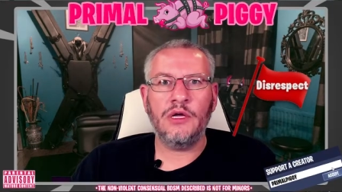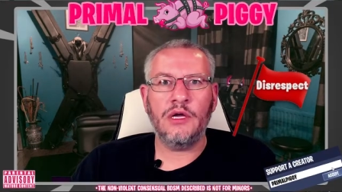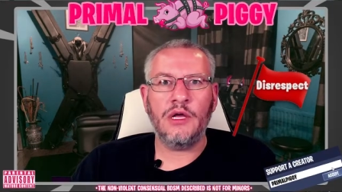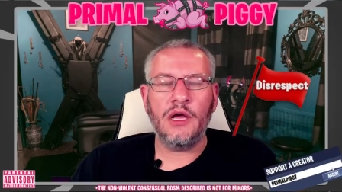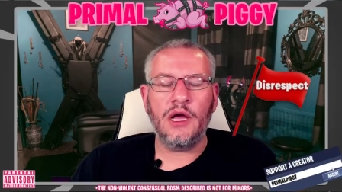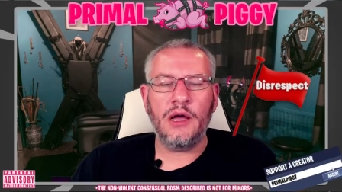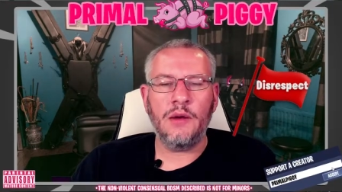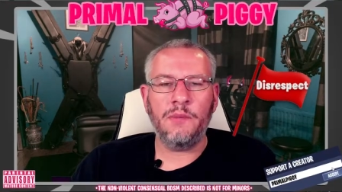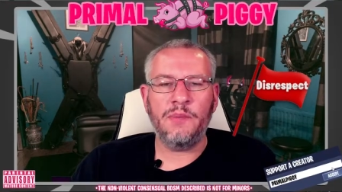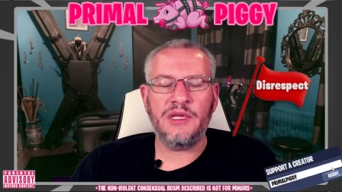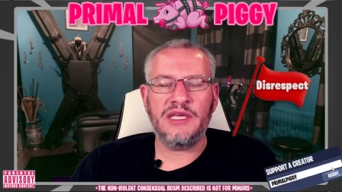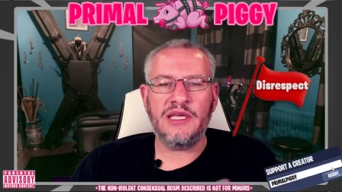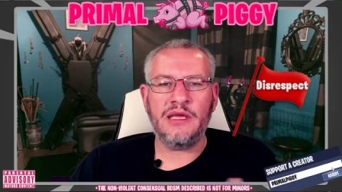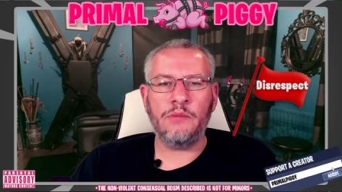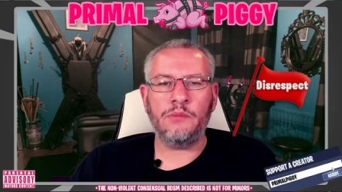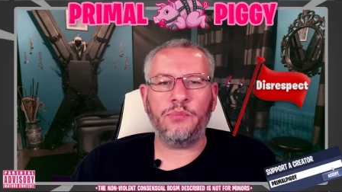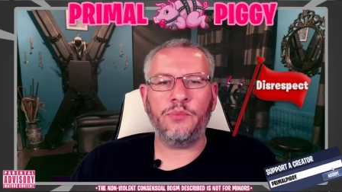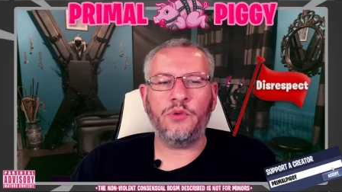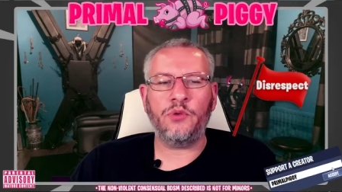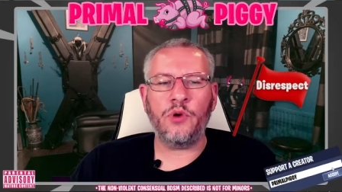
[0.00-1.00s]
uh, be in
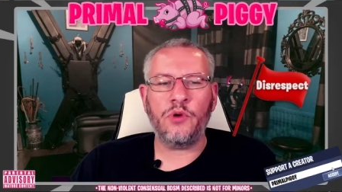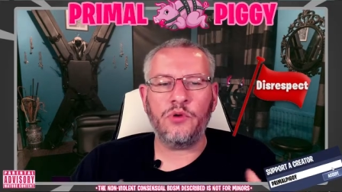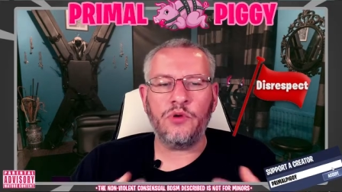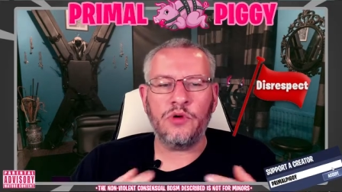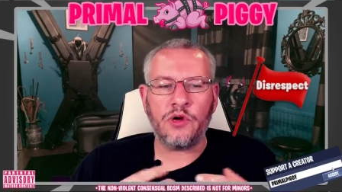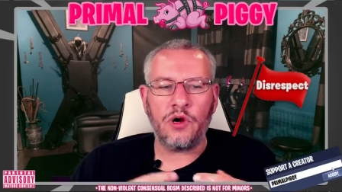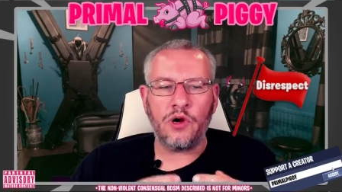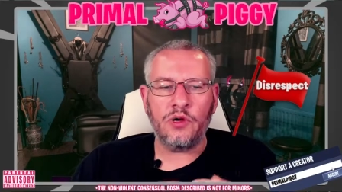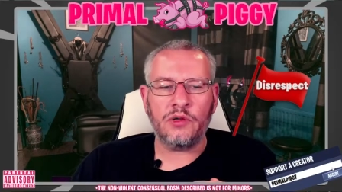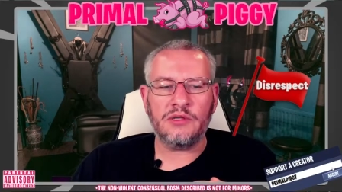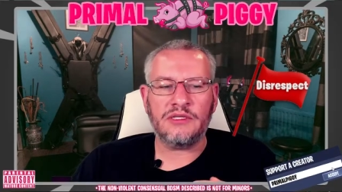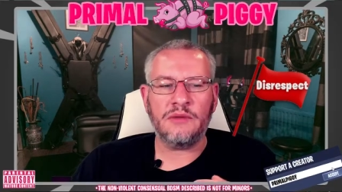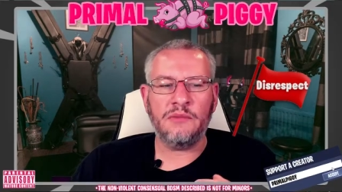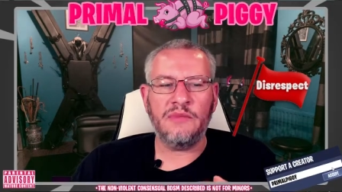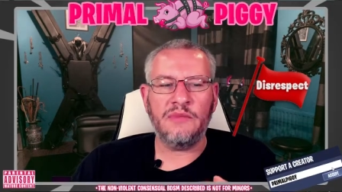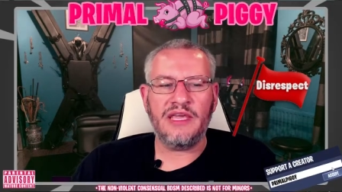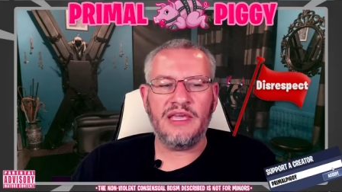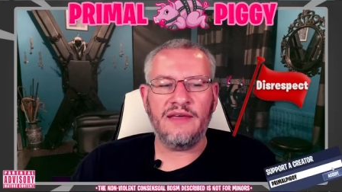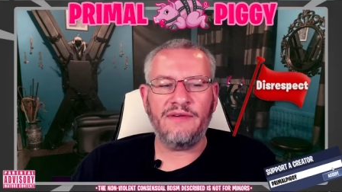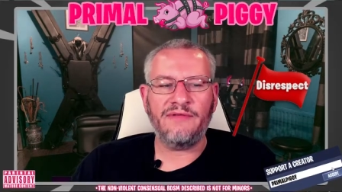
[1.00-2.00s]
protocol to
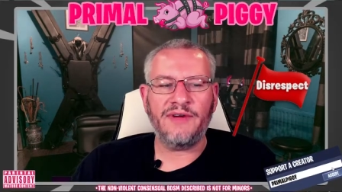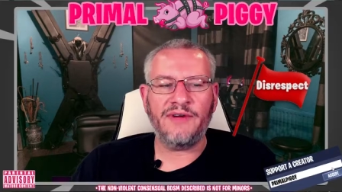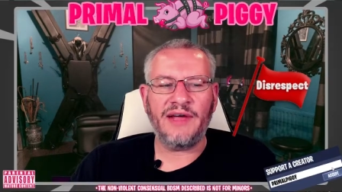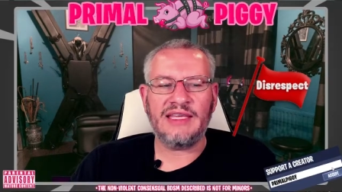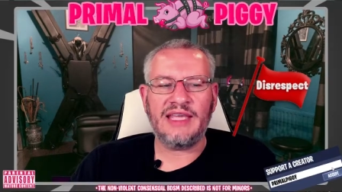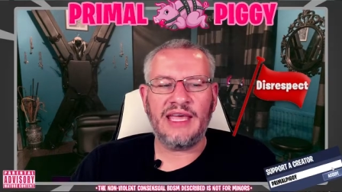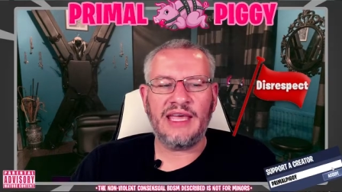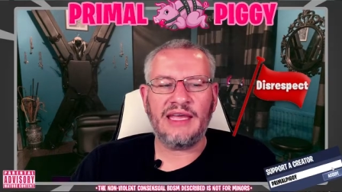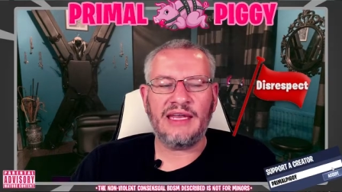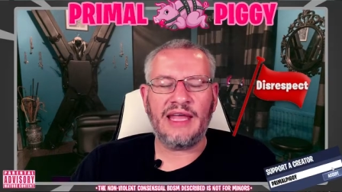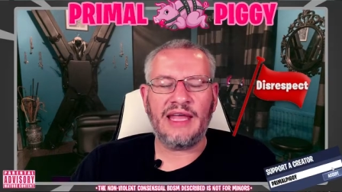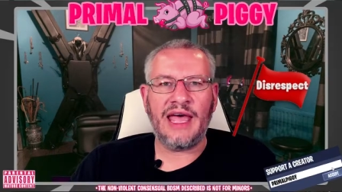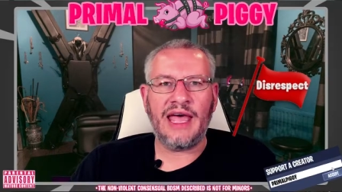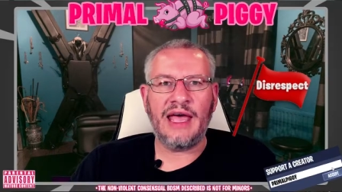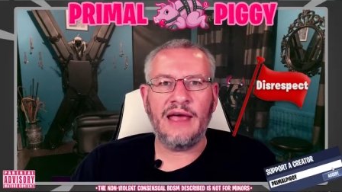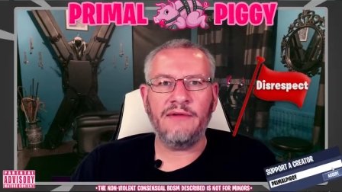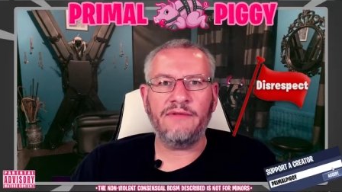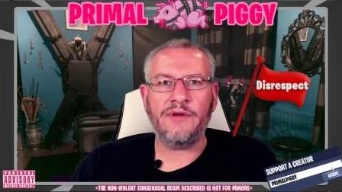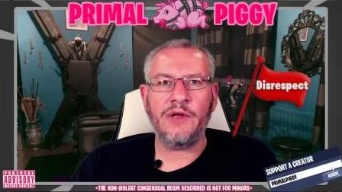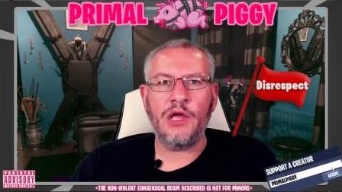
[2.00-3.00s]
me if I can't
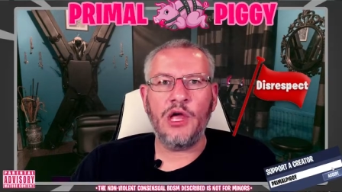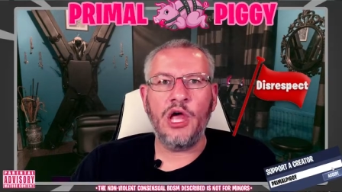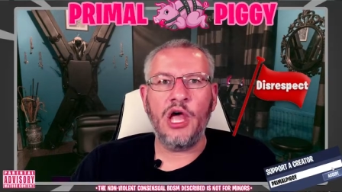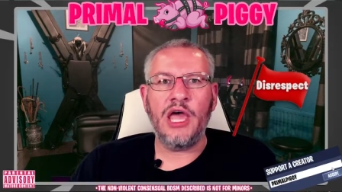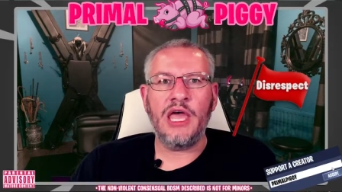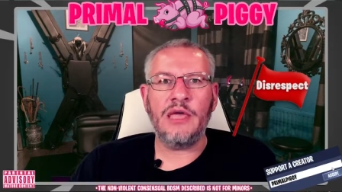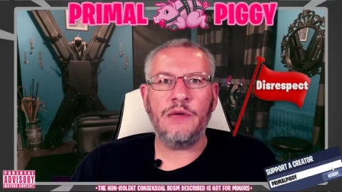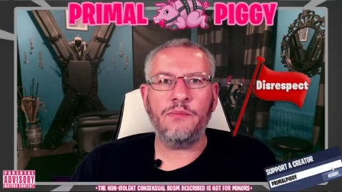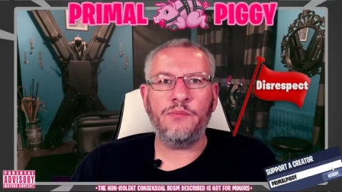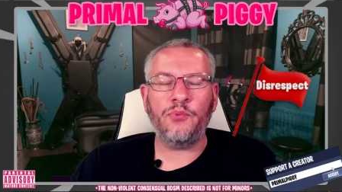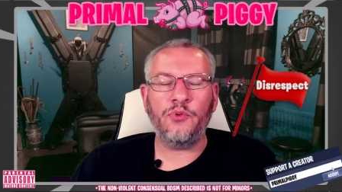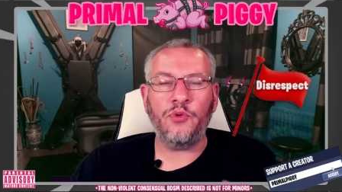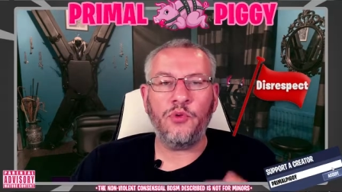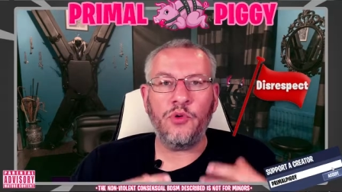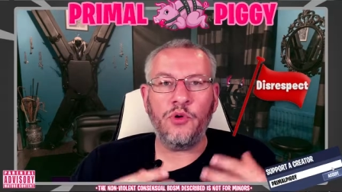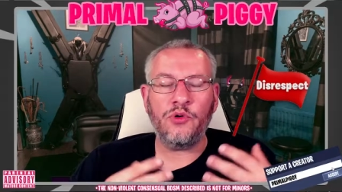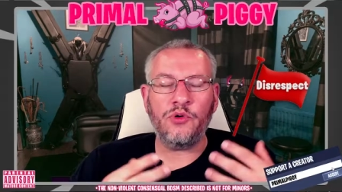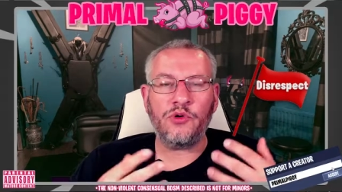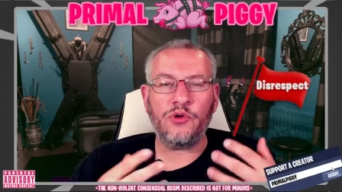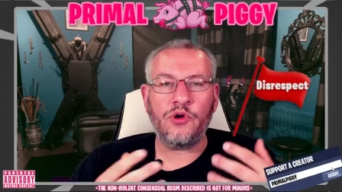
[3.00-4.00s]
have a
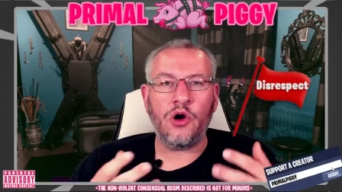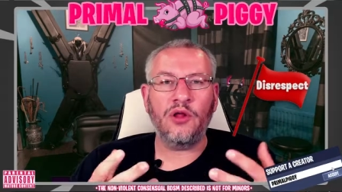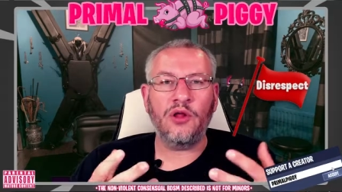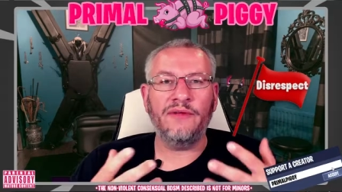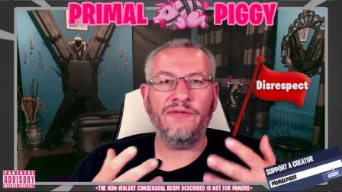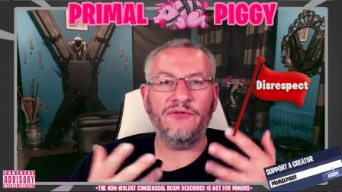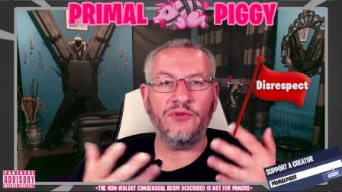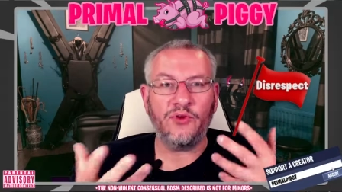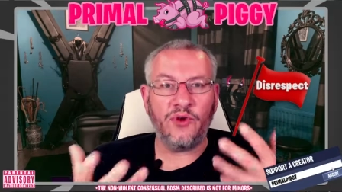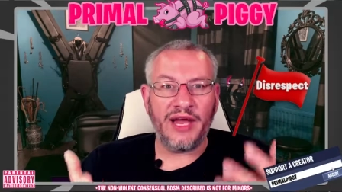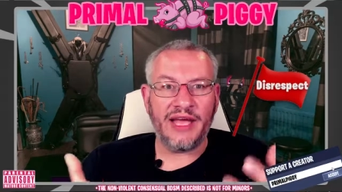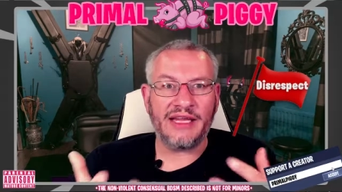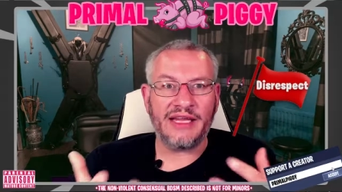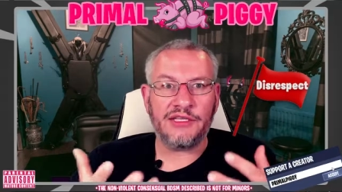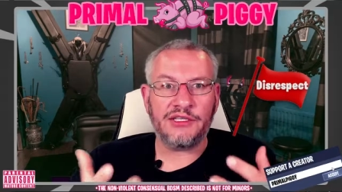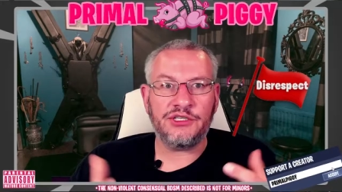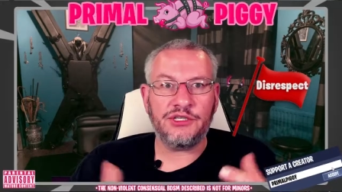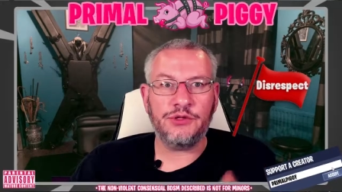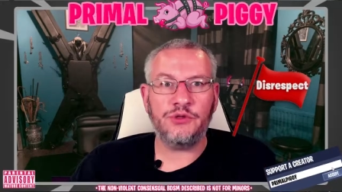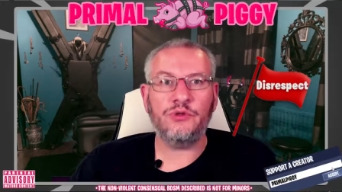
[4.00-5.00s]
protocol of
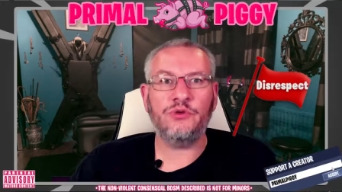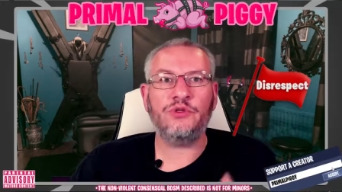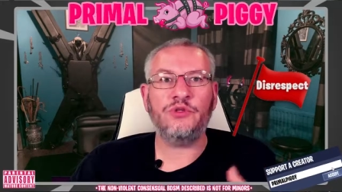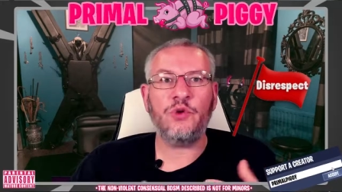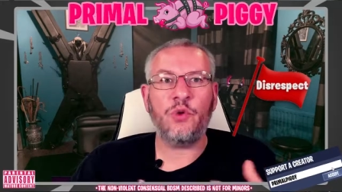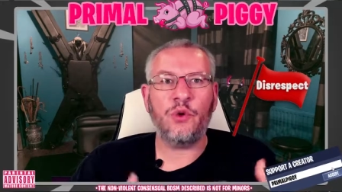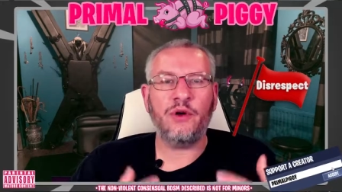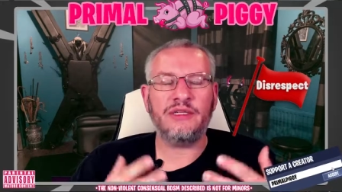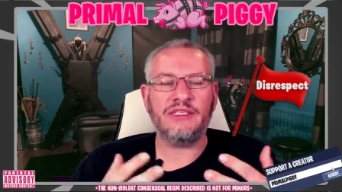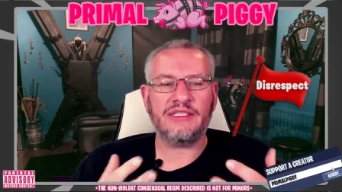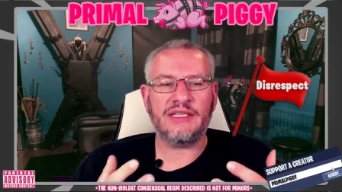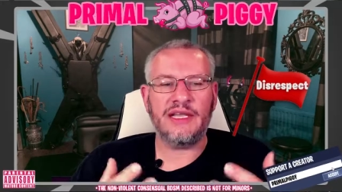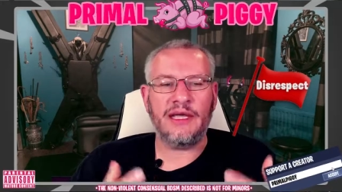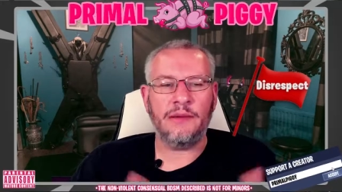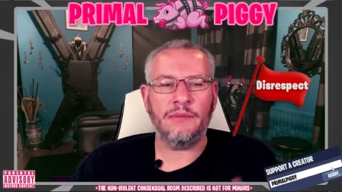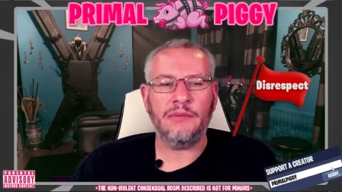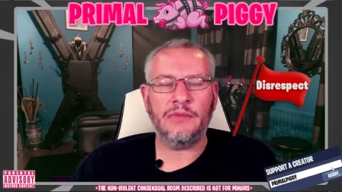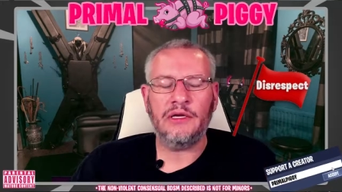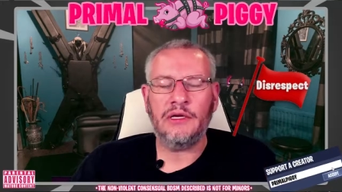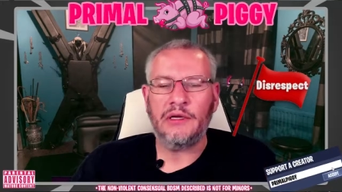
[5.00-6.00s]
gratitude towards them.